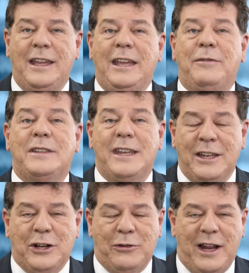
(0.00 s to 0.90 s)
if it's
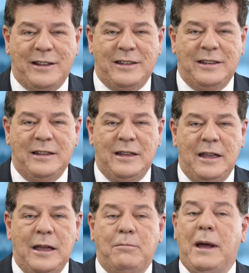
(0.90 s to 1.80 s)
incorrect.
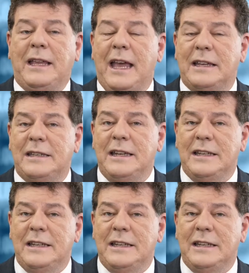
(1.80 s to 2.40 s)
My guest